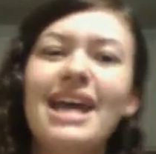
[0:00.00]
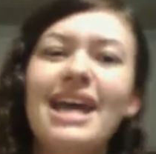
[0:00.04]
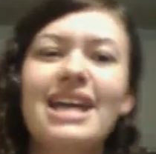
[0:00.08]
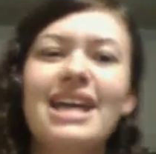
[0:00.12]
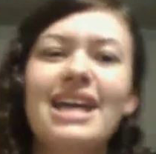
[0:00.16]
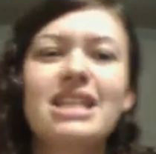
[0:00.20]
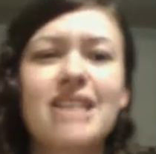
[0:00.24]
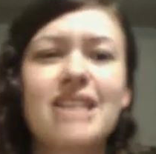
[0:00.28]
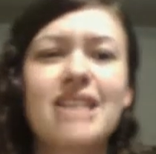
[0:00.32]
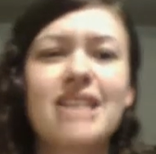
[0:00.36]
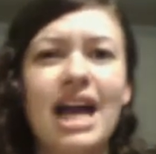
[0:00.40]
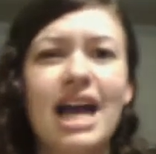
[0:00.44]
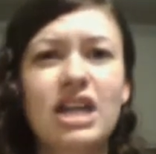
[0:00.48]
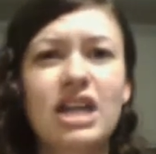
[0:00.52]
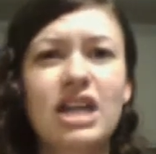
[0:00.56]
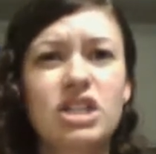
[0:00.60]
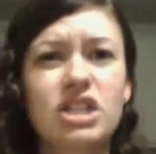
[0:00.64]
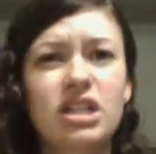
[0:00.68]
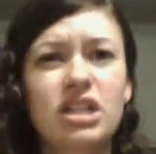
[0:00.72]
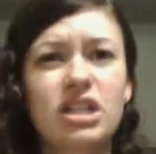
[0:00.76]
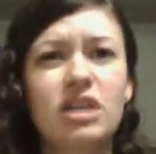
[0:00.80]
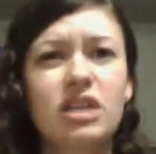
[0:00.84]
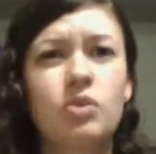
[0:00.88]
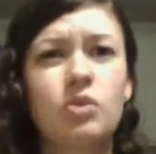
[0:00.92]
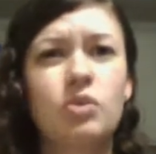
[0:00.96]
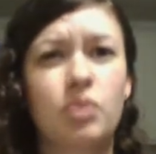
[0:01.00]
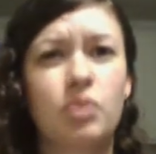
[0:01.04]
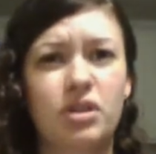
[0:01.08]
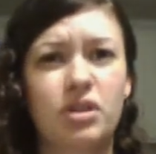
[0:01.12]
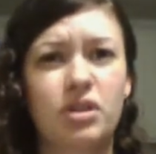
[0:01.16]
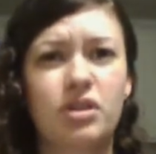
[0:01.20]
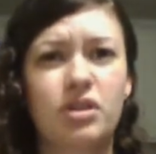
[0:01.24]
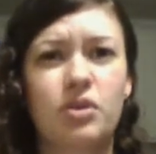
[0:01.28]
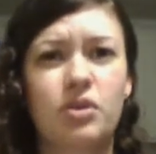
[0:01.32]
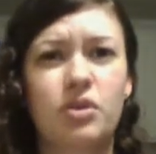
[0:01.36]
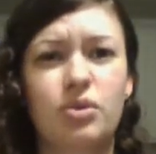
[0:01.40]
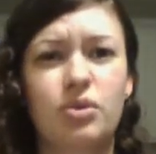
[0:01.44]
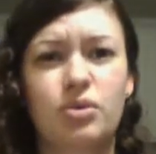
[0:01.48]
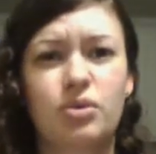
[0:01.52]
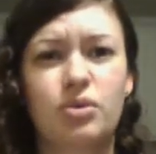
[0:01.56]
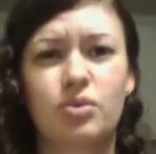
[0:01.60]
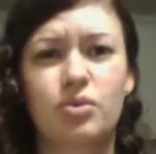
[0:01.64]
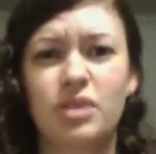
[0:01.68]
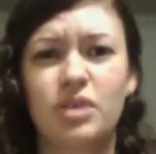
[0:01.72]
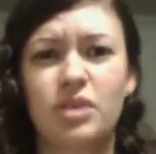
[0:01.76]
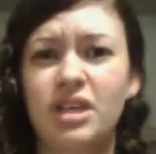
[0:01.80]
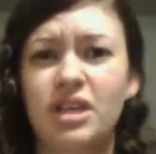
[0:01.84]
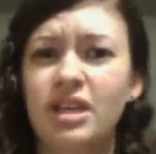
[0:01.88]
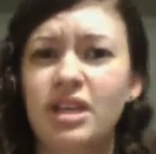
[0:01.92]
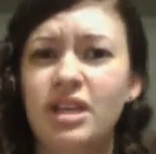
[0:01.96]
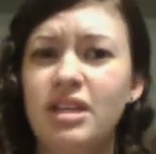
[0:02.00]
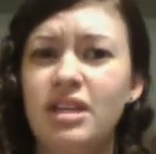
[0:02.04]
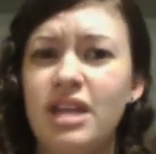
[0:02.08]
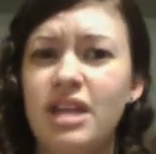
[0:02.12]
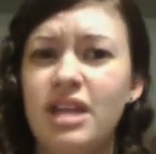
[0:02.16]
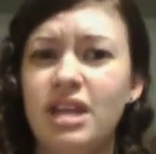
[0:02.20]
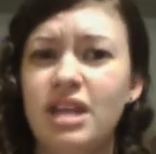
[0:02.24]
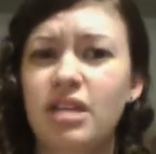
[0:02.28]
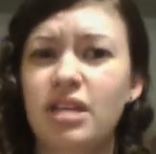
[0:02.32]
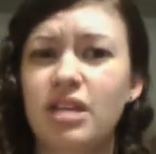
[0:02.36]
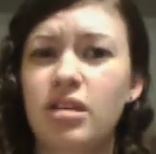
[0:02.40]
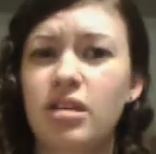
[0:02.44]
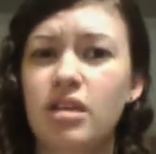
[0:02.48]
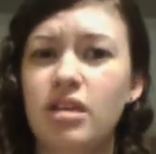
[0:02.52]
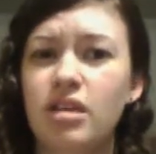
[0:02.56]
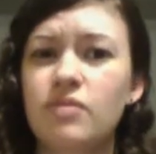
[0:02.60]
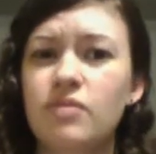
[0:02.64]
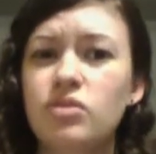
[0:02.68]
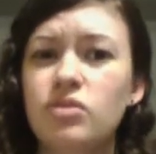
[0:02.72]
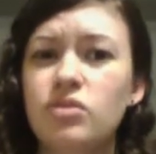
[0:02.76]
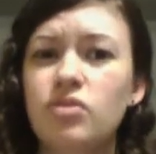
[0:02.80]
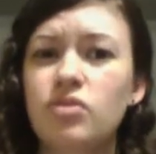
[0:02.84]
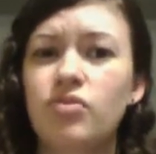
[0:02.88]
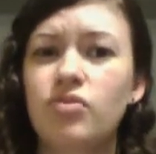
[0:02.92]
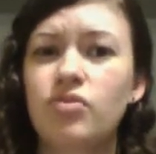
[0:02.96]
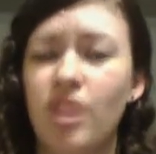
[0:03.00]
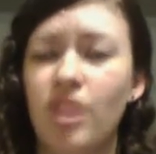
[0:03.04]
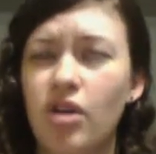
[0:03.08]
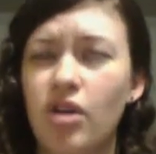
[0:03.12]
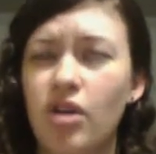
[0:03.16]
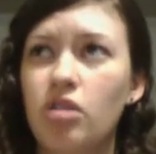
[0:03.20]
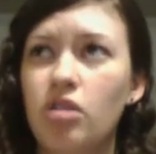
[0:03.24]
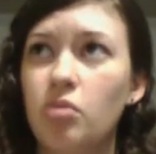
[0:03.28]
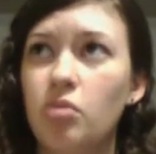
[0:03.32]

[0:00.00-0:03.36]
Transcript: It's actually a really cool read, and it gives a very